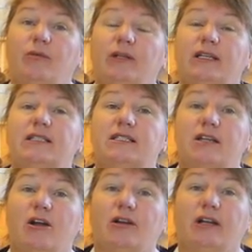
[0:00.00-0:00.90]
we'll get
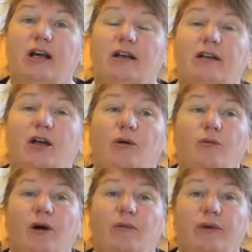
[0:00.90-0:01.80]
started on
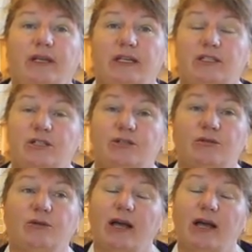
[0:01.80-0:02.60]
what we need to do,